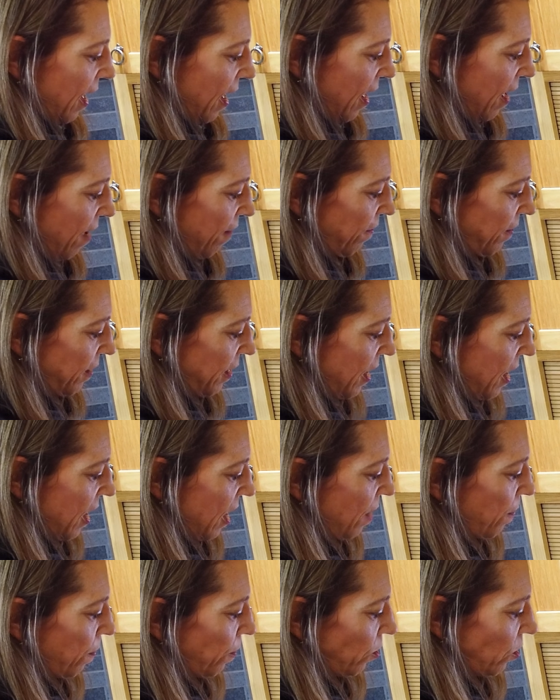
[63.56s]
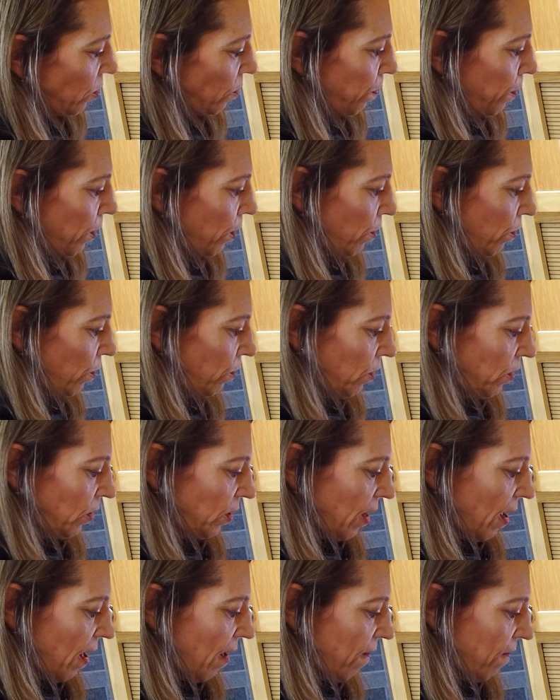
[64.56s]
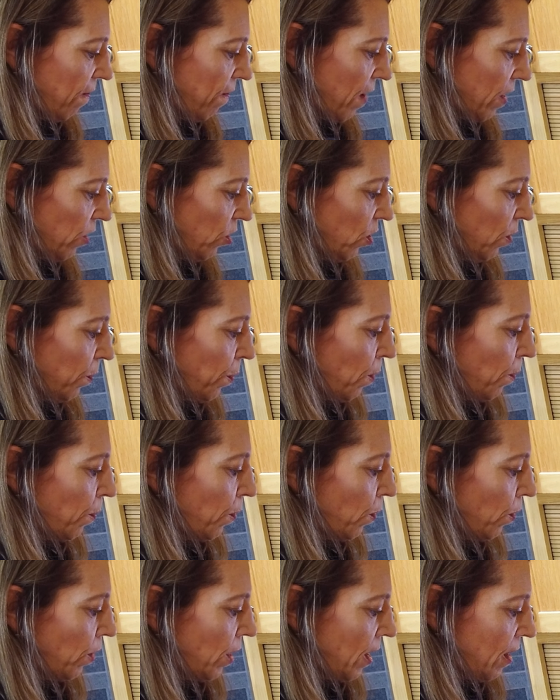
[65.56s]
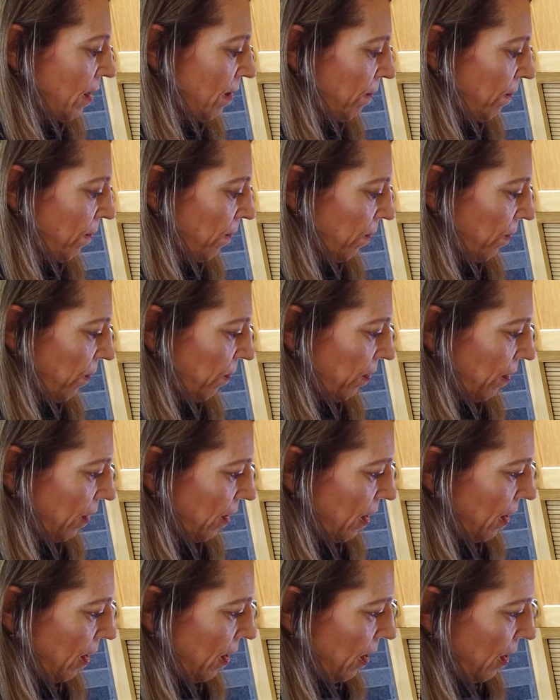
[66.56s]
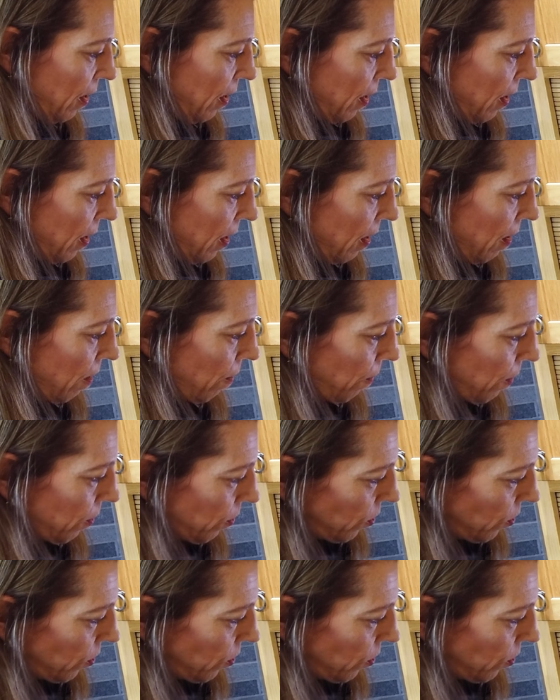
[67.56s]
half tablespoons of vegetable bouillon. And